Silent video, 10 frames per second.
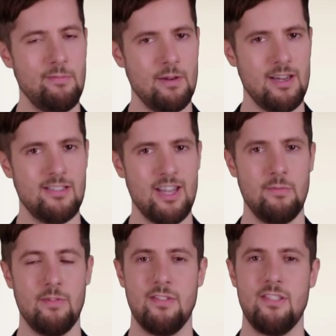By
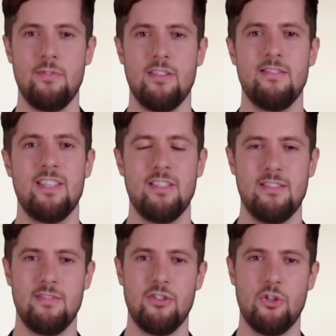adopting this mindset,
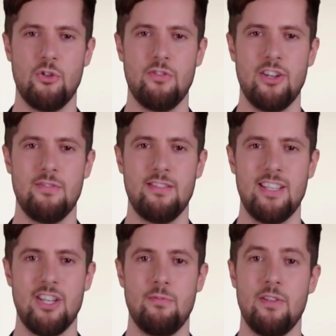you'll find that
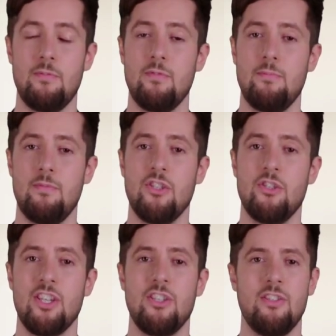life becomes
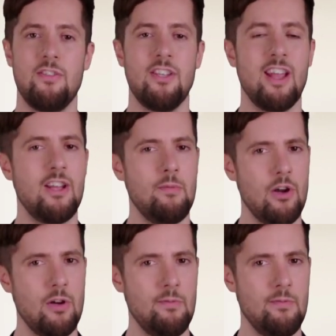much lighter, and
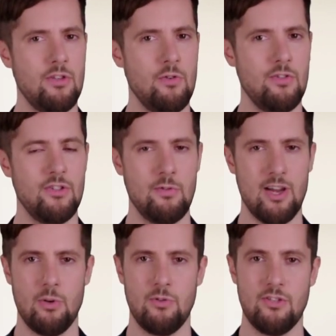problems lose their
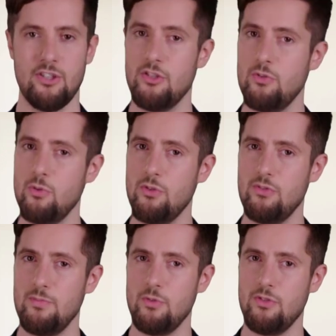power to control
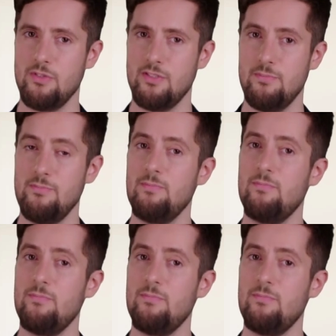your emotions.